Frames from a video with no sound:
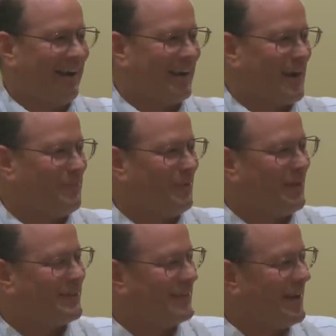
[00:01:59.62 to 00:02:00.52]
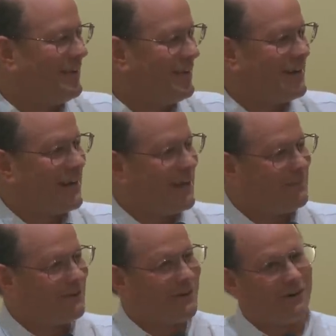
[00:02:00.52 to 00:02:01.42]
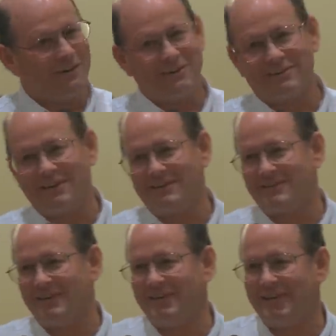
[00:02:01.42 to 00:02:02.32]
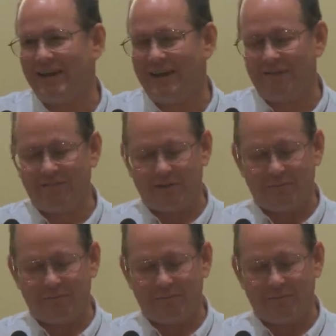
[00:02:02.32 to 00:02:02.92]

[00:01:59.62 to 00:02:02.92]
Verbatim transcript: a couple weeks later, he came to her and said, Cindy, I have an